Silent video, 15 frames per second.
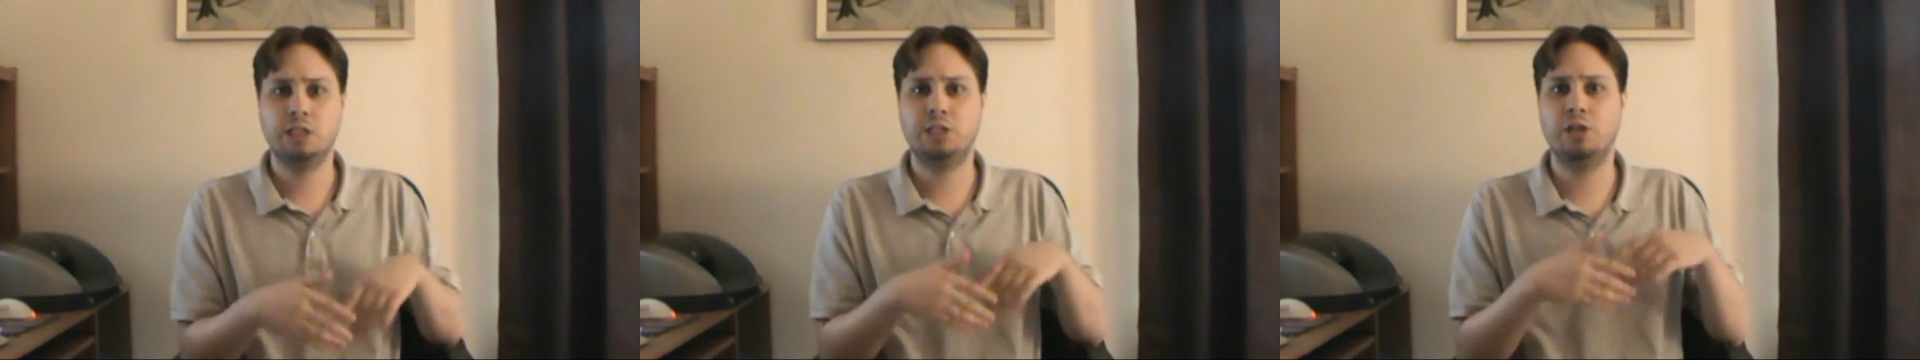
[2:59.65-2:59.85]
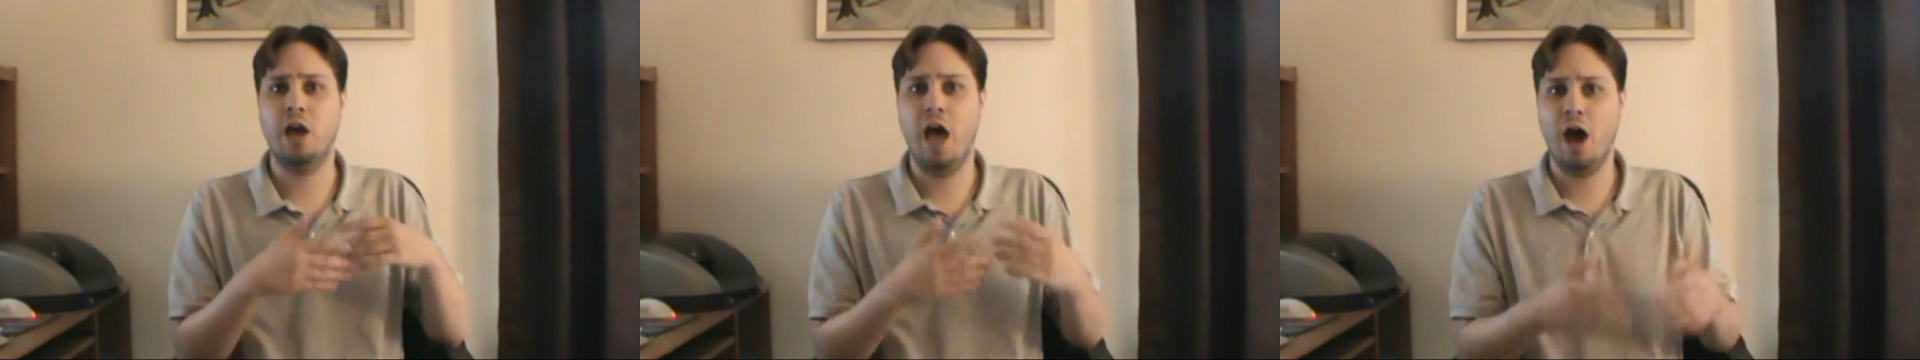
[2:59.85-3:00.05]

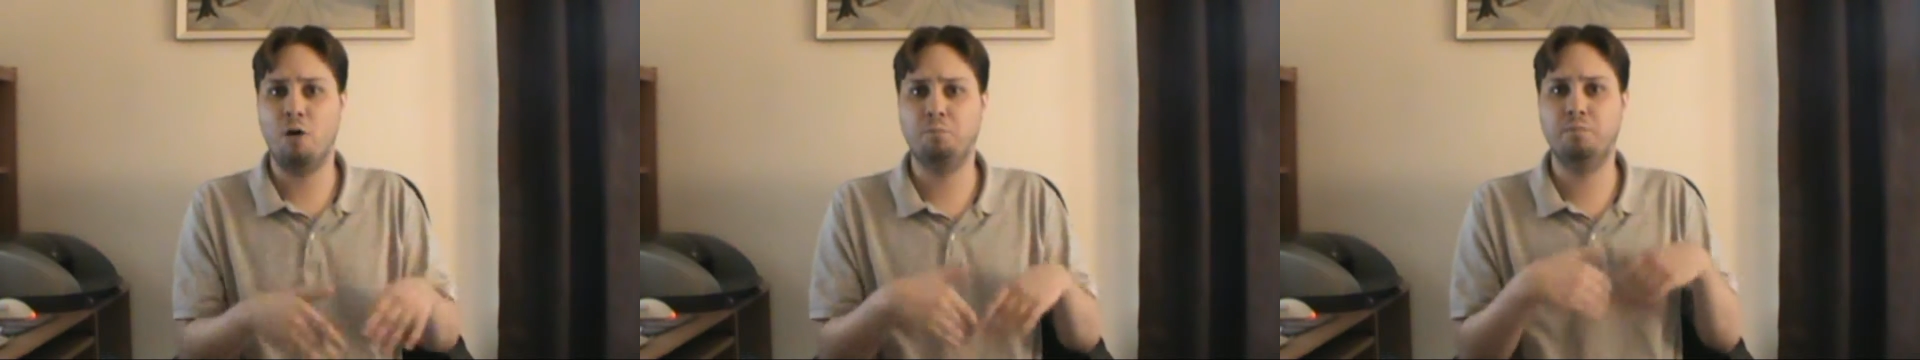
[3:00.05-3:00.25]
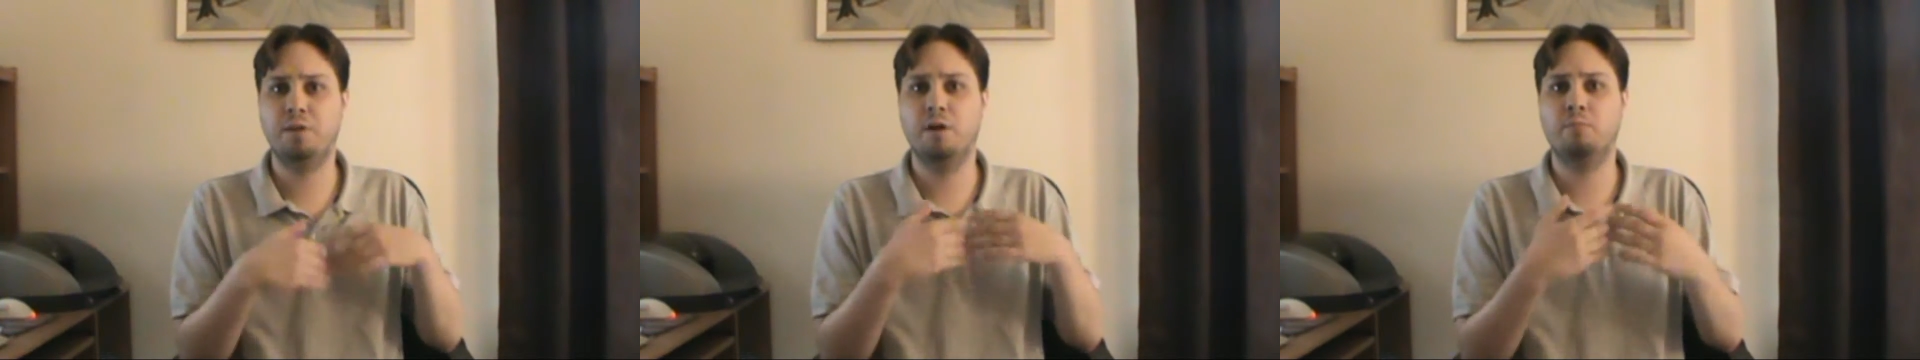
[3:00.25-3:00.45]
to
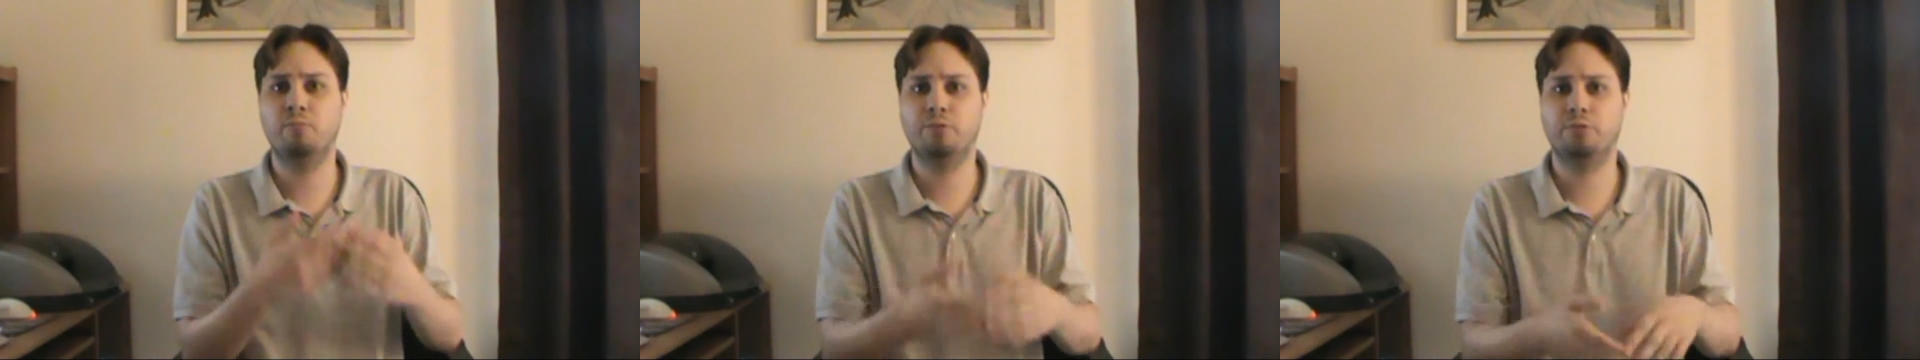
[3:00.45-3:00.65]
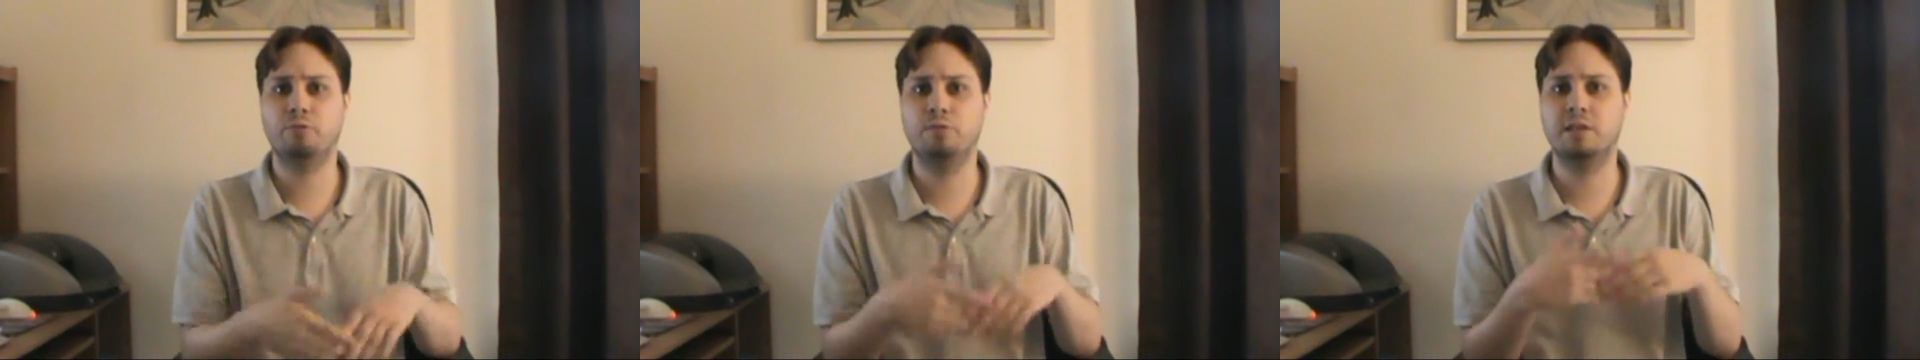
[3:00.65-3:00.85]
help
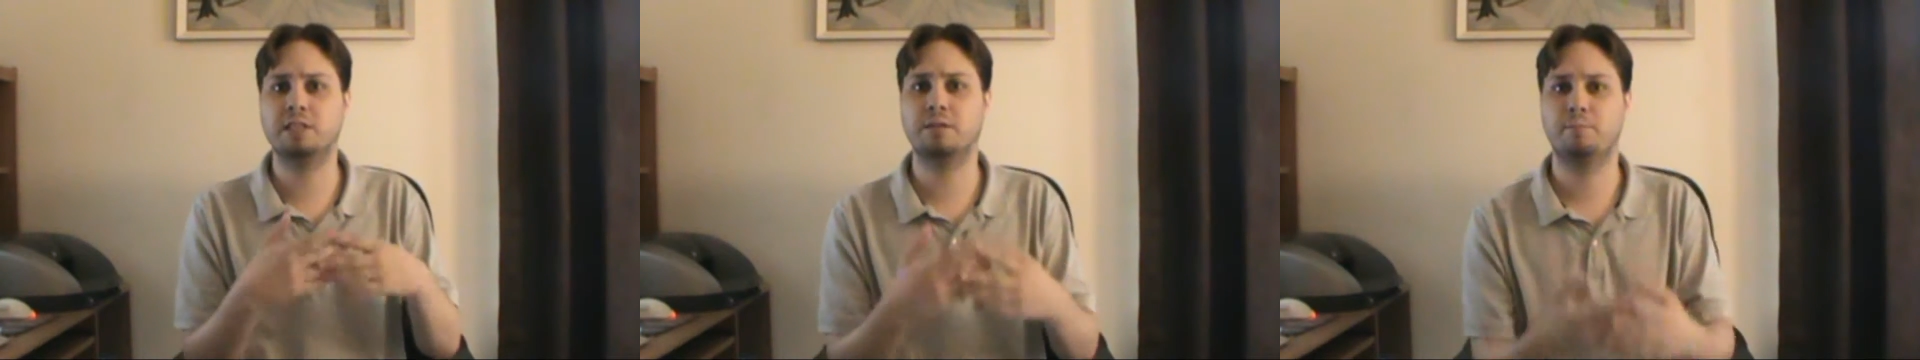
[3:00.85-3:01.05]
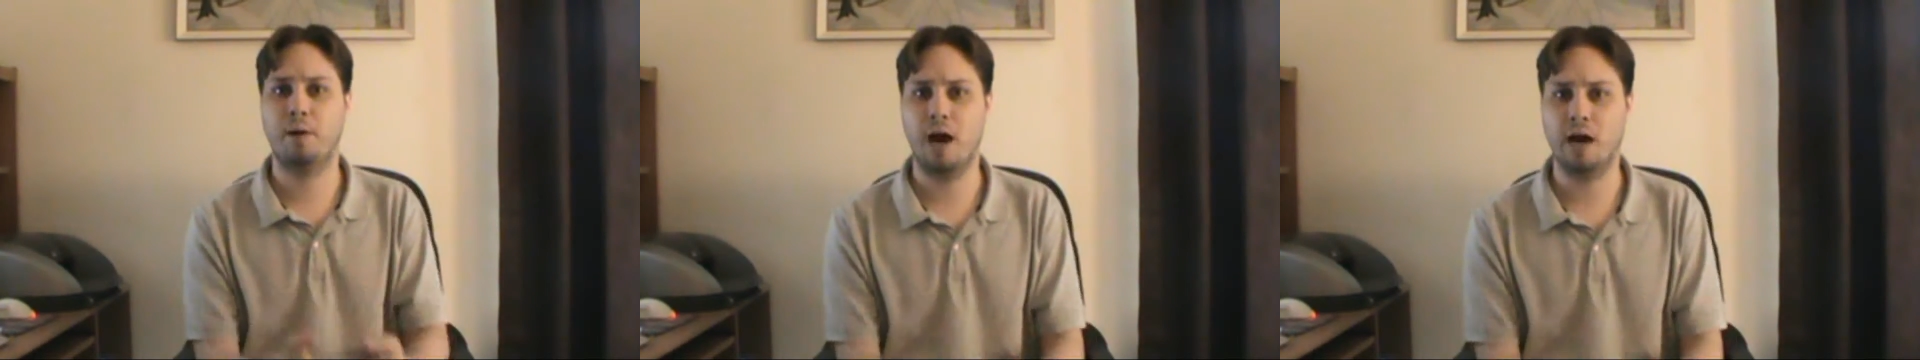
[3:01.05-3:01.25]
them through this